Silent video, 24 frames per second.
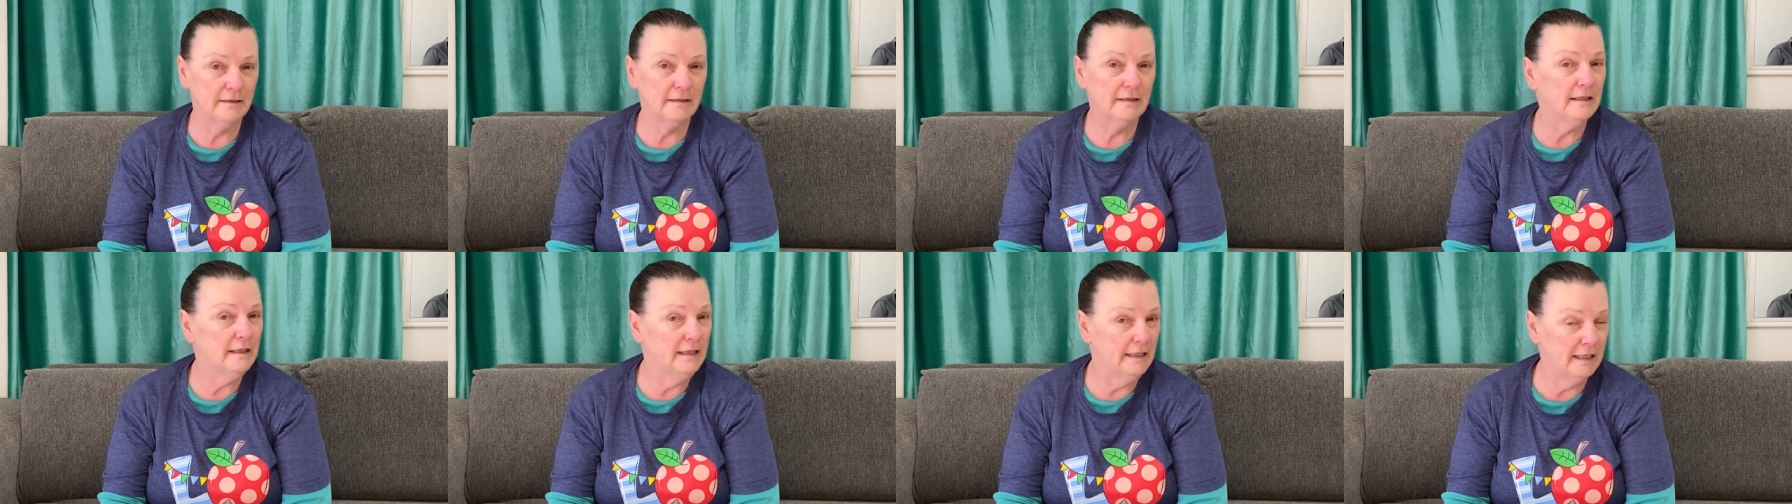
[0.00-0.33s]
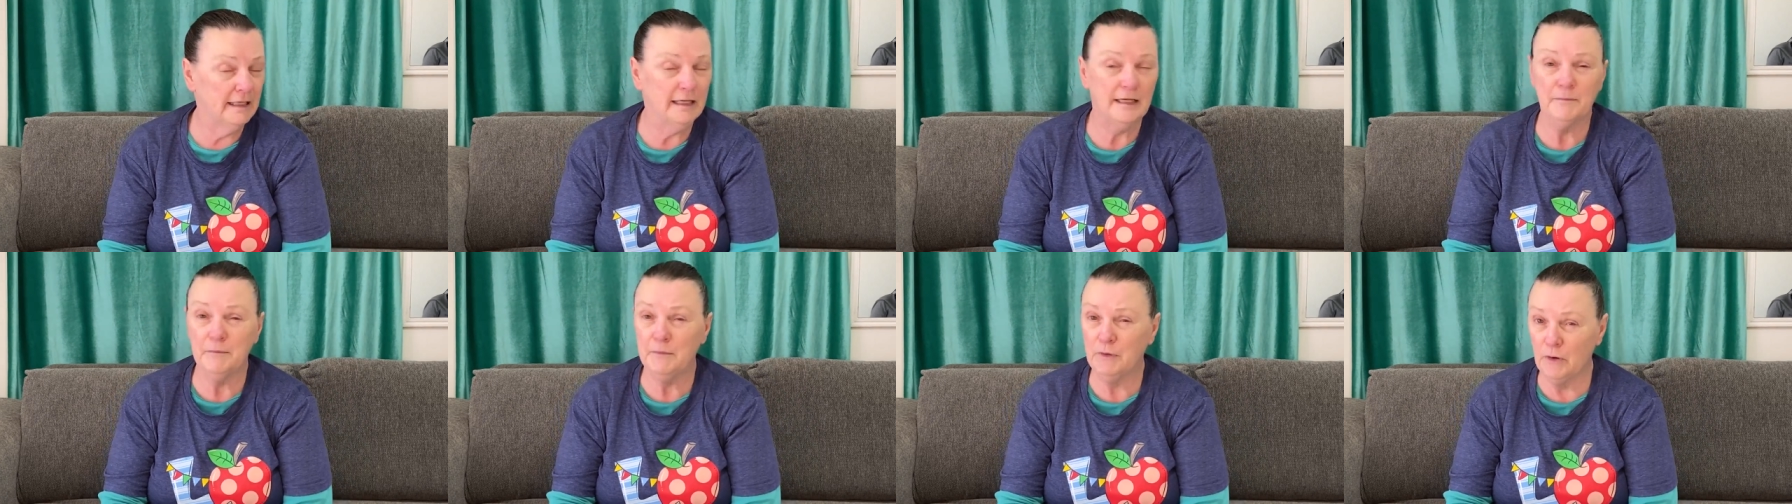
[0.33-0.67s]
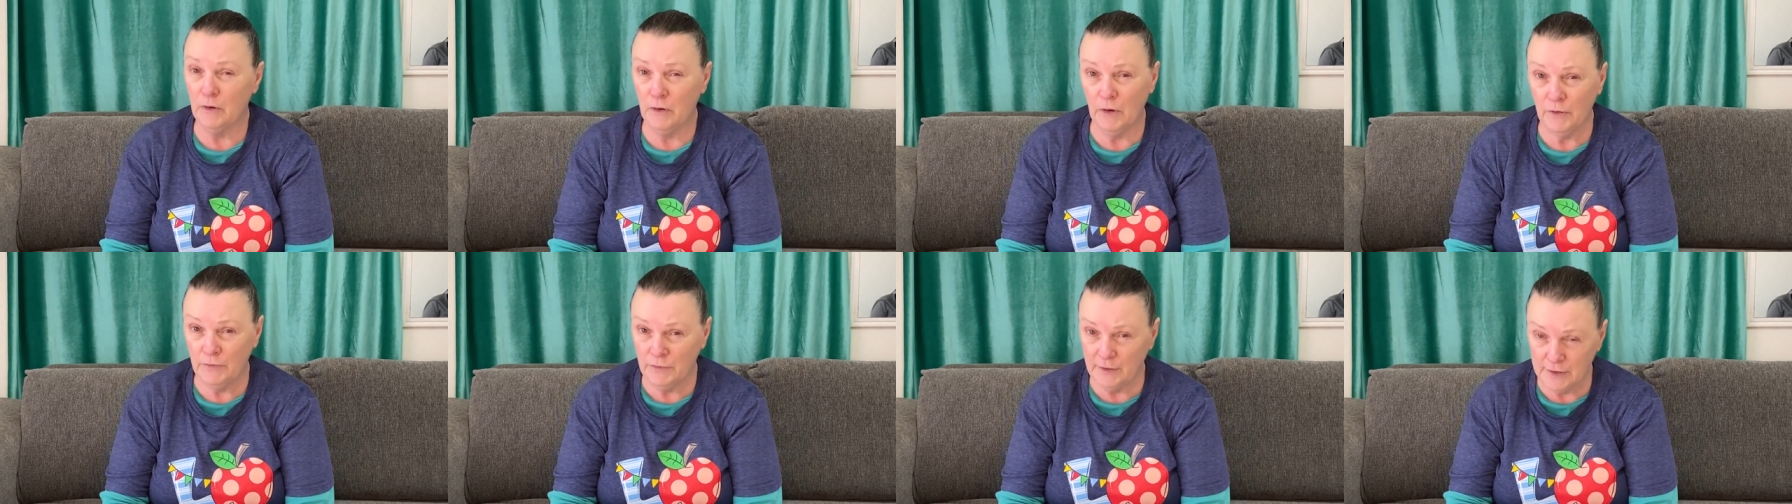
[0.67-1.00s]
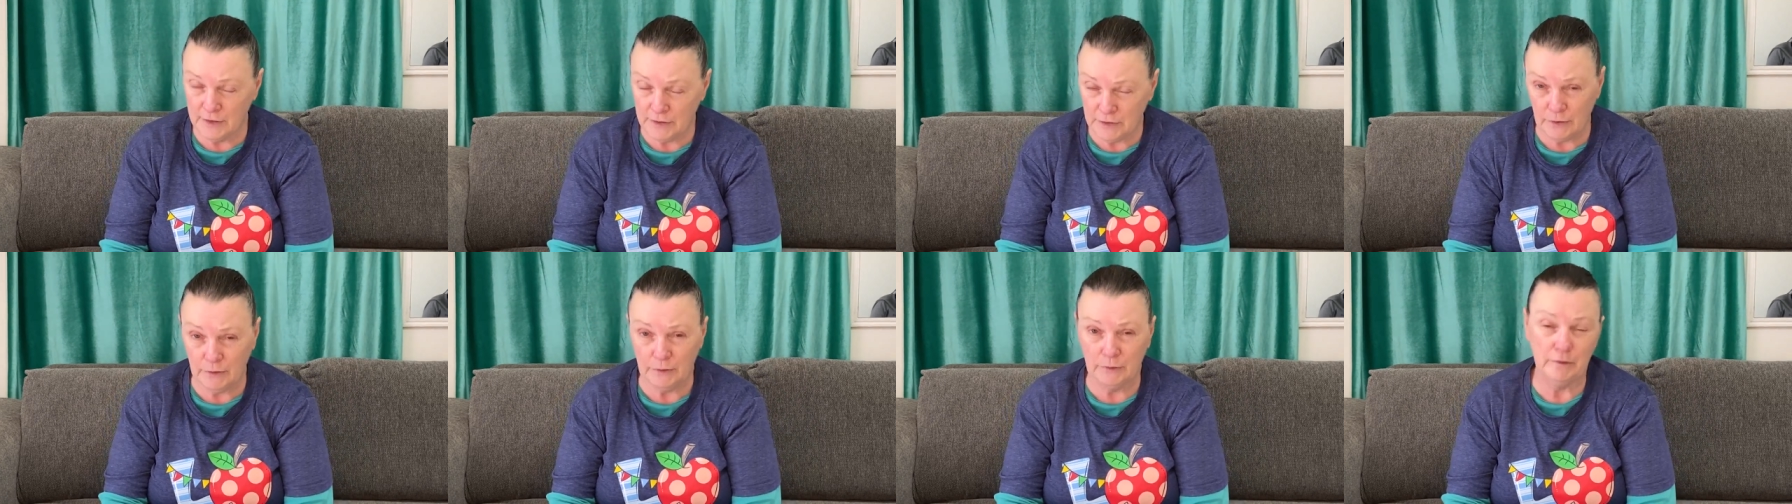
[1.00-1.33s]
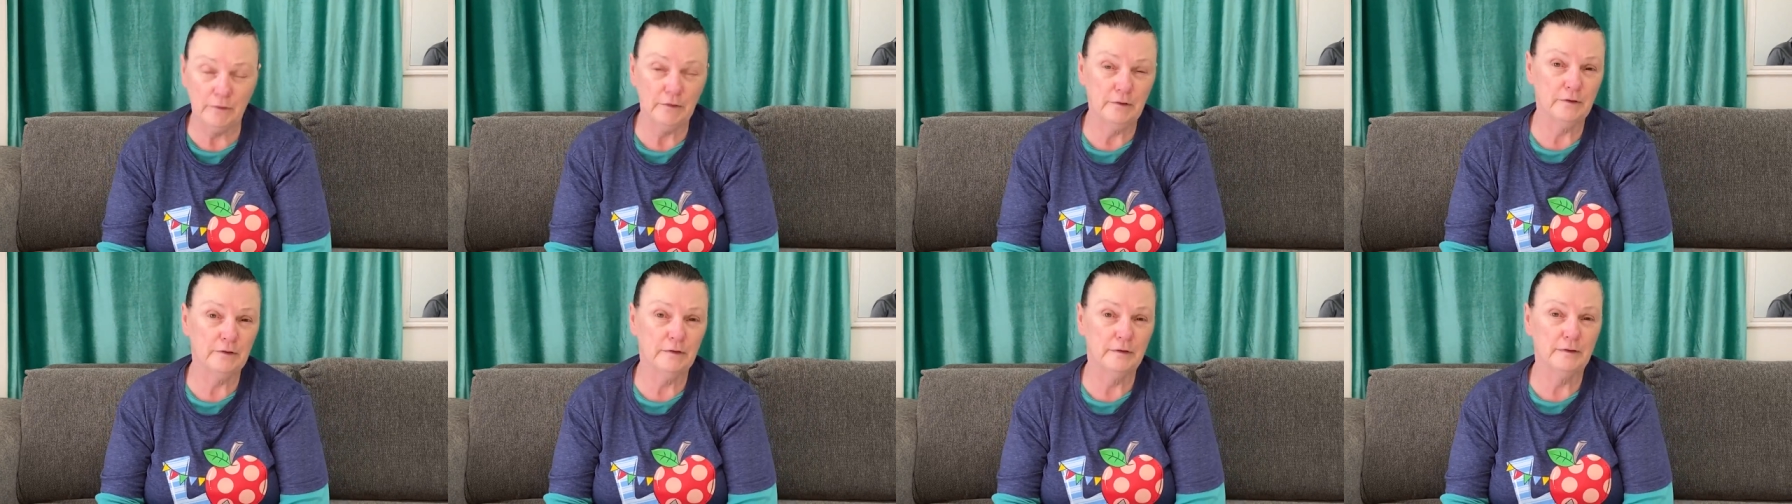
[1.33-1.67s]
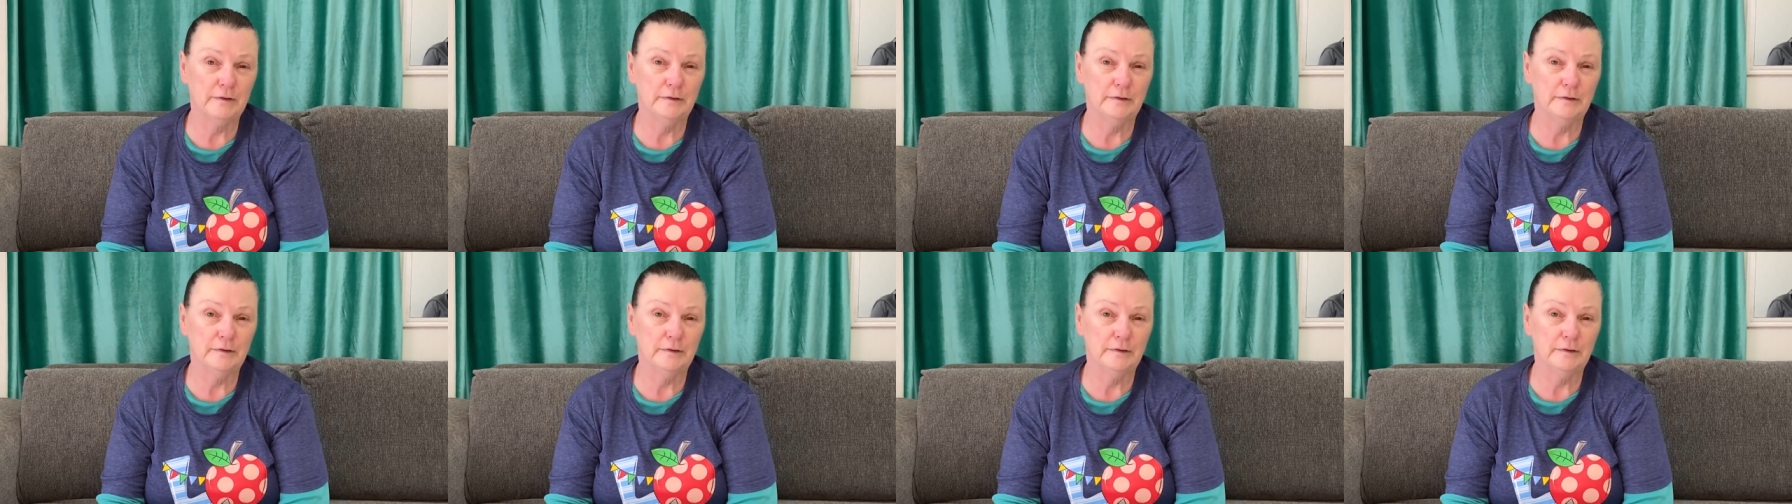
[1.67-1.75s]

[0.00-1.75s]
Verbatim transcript: him on this earth.